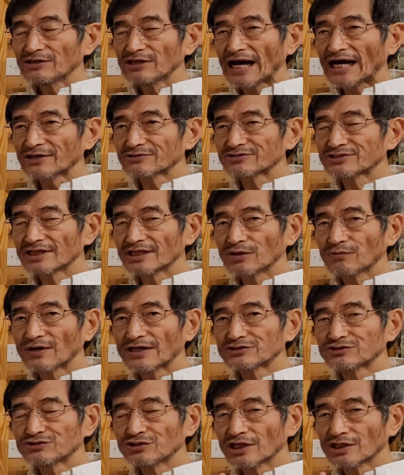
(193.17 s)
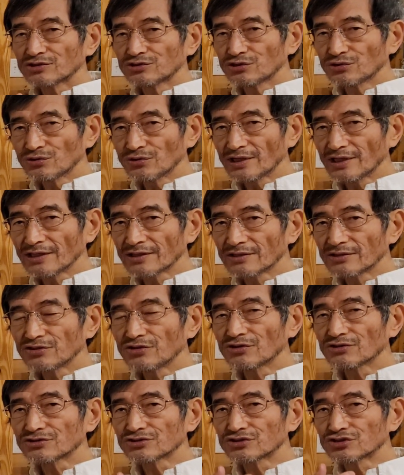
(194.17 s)
actually what you are doing,
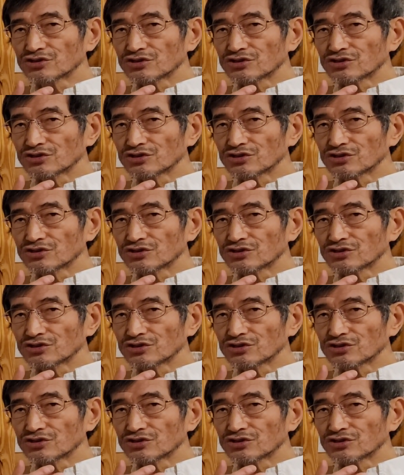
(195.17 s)
you,